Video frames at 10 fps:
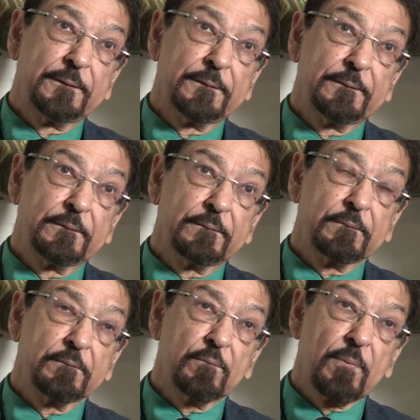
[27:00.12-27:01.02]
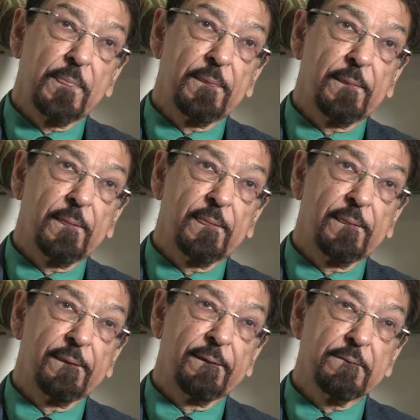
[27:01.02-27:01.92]
Considering
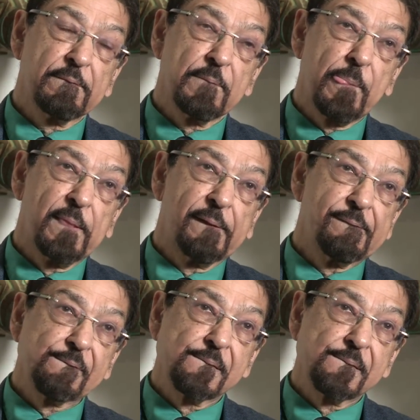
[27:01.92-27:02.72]
all the hardships